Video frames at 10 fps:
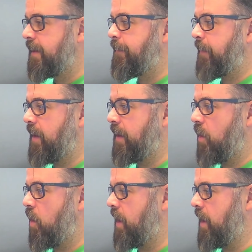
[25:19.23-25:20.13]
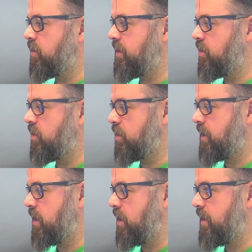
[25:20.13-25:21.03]
and all that does is just
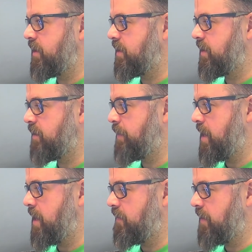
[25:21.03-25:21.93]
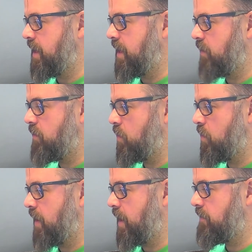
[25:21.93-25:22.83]
increases the speed of the
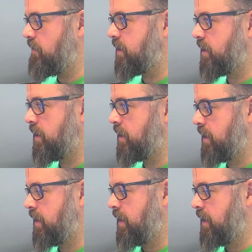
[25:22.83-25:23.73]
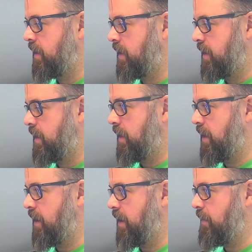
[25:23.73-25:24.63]
coronavirus,
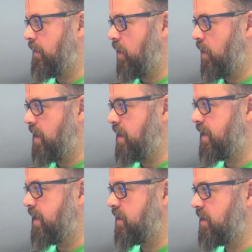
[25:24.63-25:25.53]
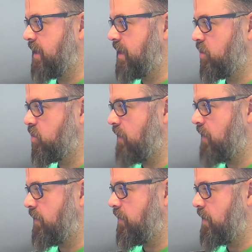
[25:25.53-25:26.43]
and the distance it'll
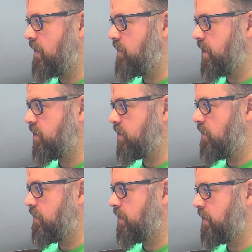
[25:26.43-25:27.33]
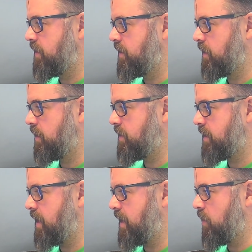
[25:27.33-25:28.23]
travel for every sort of
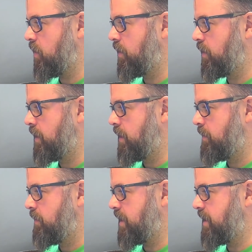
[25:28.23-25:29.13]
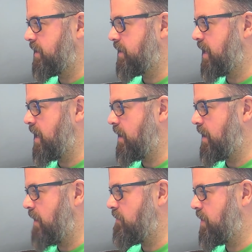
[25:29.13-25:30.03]
cycle. As you can see,
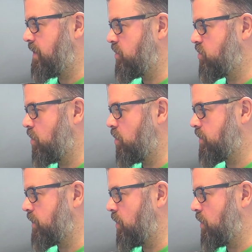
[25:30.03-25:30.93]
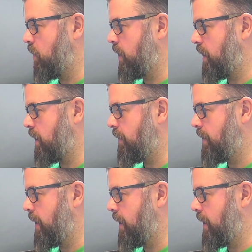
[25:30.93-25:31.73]
everything draws a lot quicker now